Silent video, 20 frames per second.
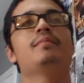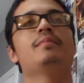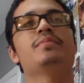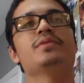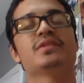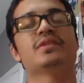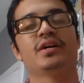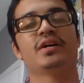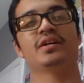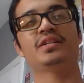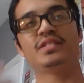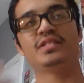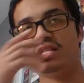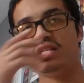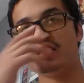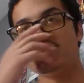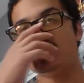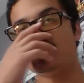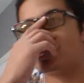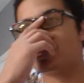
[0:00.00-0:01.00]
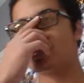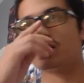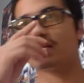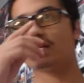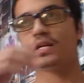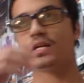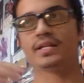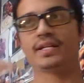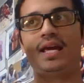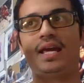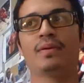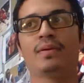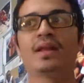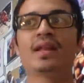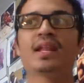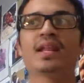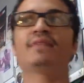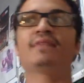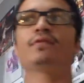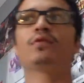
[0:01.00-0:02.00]
because he's
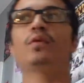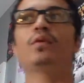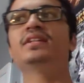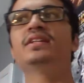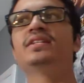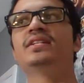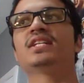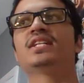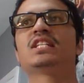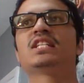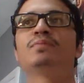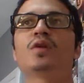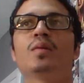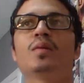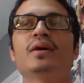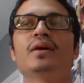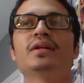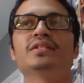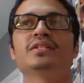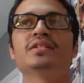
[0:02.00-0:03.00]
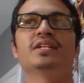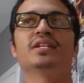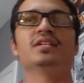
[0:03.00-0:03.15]
campaigned at different weights, he's experimented.